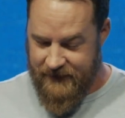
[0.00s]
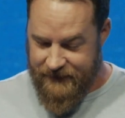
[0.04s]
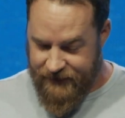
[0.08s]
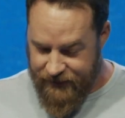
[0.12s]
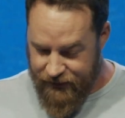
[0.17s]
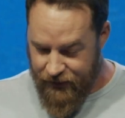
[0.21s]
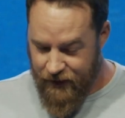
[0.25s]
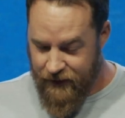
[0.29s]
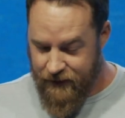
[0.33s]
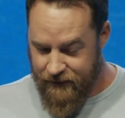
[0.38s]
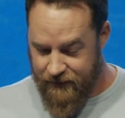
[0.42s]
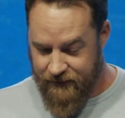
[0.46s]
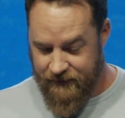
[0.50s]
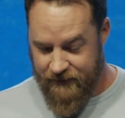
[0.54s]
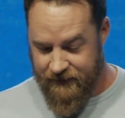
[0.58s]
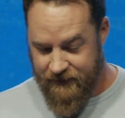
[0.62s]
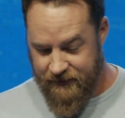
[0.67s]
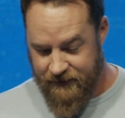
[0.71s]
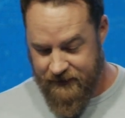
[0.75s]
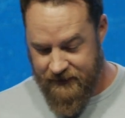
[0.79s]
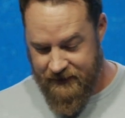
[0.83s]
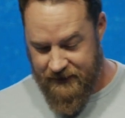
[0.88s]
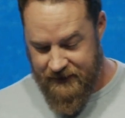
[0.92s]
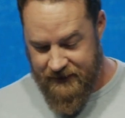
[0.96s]
It's true.
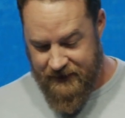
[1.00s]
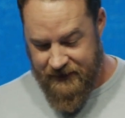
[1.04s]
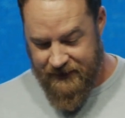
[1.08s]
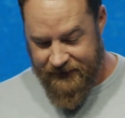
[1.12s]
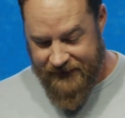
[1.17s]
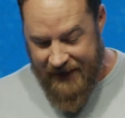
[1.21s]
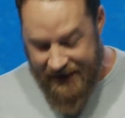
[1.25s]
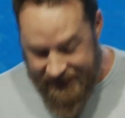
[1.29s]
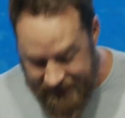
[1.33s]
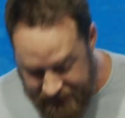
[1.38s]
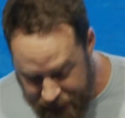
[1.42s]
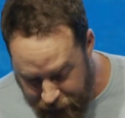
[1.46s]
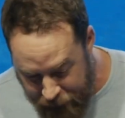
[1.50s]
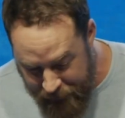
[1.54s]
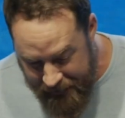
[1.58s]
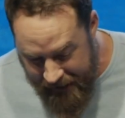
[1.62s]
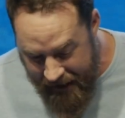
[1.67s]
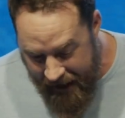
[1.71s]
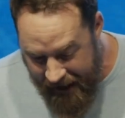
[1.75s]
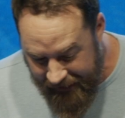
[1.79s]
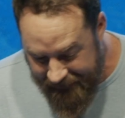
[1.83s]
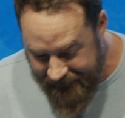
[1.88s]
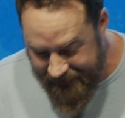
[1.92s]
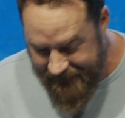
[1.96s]
That's the
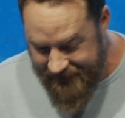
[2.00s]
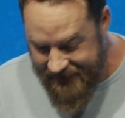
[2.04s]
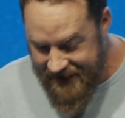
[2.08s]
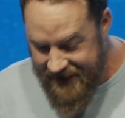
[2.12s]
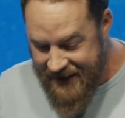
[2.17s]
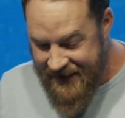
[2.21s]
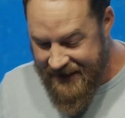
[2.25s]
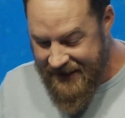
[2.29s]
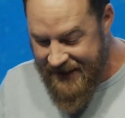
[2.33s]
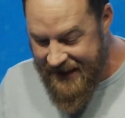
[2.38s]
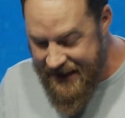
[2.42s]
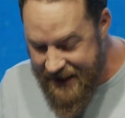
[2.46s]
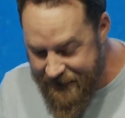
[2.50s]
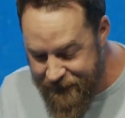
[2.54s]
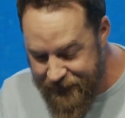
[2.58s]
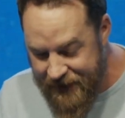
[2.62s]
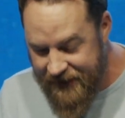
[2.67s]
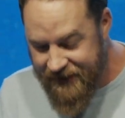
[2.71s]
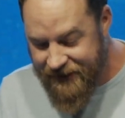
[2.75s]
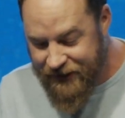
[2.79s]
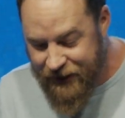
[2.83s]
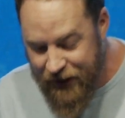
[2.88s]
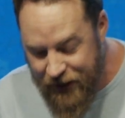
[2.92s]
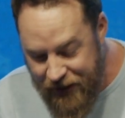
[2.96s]
reality.
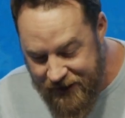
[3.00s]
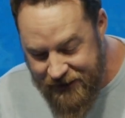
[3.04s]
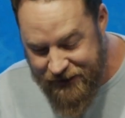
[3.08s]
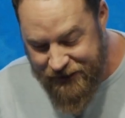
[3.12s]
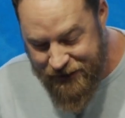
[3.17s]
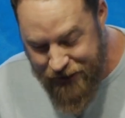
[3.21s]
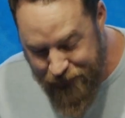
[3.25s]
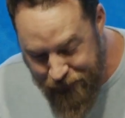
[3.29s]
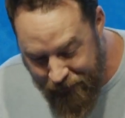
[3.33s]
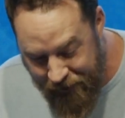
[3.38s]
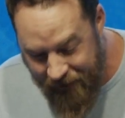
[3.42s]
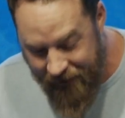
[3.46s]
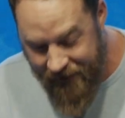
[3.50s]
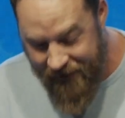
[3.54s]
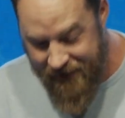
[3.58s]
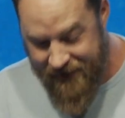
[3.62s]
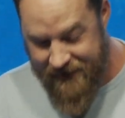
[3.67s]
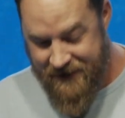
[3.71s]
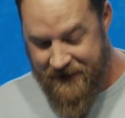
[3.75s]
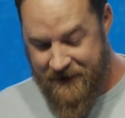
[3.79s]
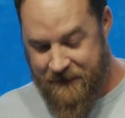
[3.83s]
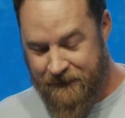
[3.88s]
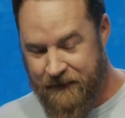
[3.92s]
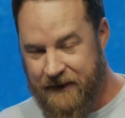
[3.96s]
Even as good as you
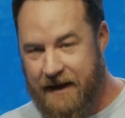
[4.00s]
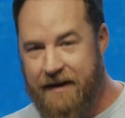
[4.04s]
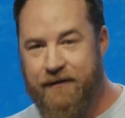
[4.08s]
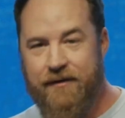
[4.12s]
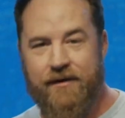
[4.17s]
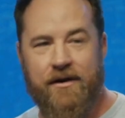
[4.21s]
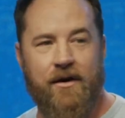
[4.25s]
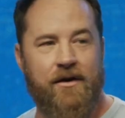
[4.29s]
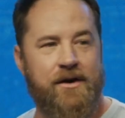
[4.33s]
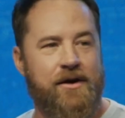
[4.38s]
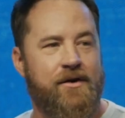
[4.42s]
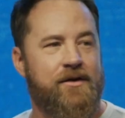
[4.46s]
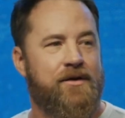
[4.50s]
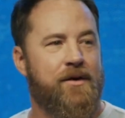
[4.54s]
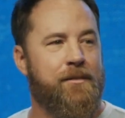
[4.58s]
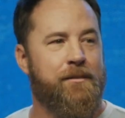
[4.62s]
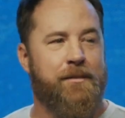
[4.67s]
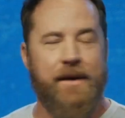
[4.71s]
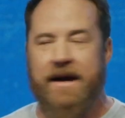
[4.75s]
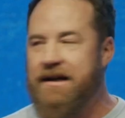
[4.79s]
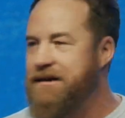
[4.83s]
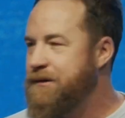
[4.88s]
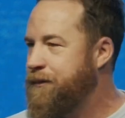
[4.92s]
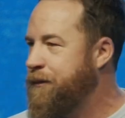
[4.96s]
are, even though you're
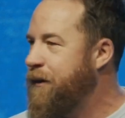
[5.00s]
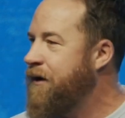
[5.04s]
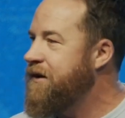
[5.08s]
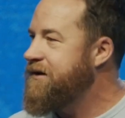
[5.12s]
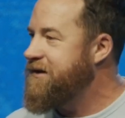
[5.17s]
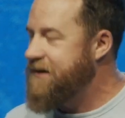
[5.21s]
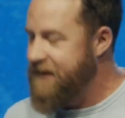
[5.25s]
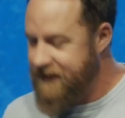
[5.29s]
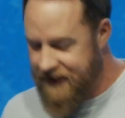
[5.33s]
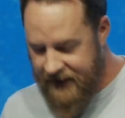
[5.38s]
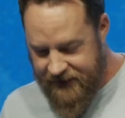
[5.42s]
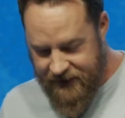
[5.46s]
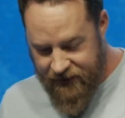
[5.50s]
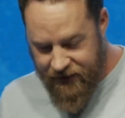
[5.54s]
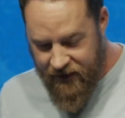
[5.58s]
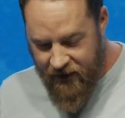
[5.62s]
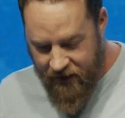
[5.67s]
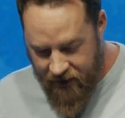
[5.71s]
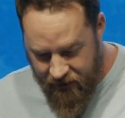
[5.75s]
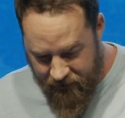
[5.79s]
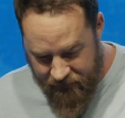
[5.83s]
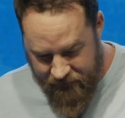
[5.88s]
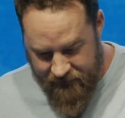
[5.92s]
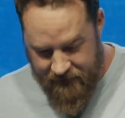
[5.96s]
the best person that you
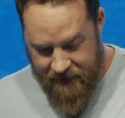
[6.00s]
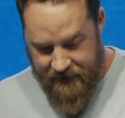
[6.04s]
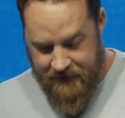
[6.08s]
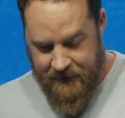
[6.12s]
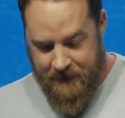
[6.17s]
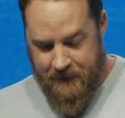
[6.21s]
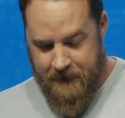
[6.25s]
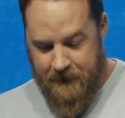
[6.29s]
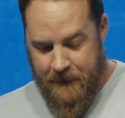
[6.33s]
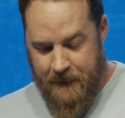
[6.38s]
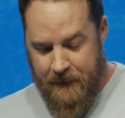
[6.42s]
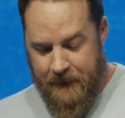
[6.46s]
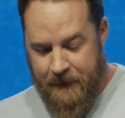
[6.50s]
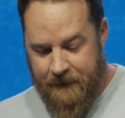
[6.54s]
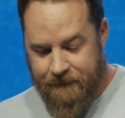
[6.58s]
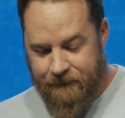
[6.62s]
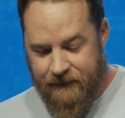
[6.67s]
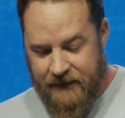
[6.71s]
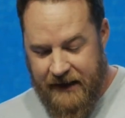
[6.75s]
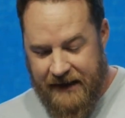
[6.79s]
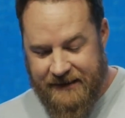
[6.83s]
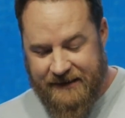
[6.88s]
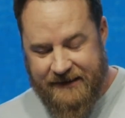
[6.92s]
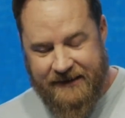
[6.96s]
know,
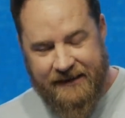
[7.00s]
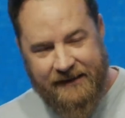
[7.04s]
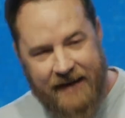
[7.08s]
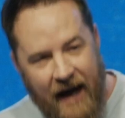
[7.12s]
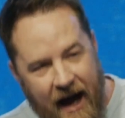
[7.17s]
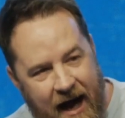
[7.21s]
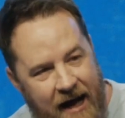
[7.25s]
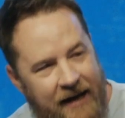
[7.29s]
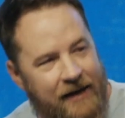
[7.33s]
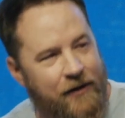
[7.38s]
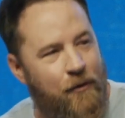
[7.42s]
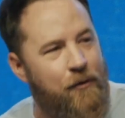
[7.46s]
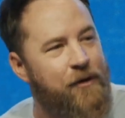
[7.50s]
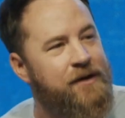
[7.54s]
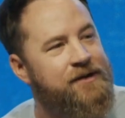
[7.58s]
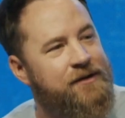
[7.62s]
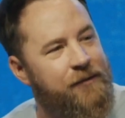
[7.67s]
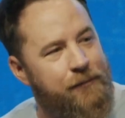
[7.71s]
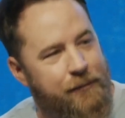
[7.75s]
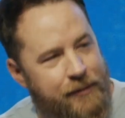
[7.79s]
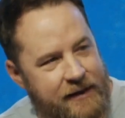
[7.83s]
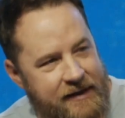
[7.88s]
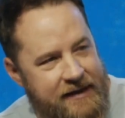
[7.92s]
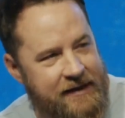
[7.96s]
it's not
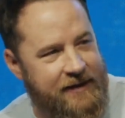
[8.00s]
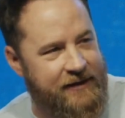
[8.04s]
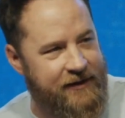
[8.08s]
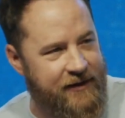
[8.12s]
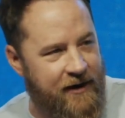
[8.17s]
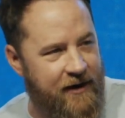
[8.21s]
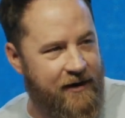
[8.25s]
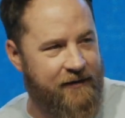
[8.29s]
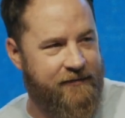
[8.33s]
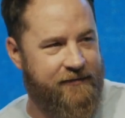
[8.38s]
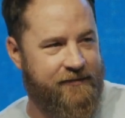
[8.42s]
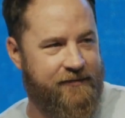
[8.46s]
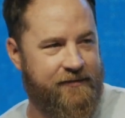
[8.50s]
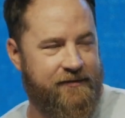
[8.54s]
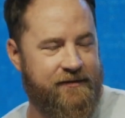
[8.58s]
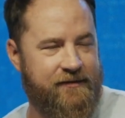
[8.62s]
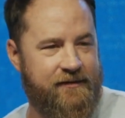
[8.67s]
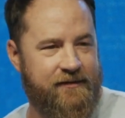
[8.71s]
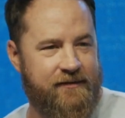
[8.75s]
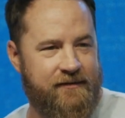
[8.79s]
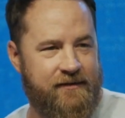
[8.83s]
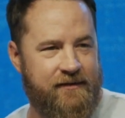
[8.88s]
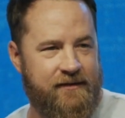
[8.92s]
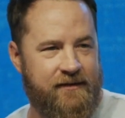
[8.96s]
going to be enough.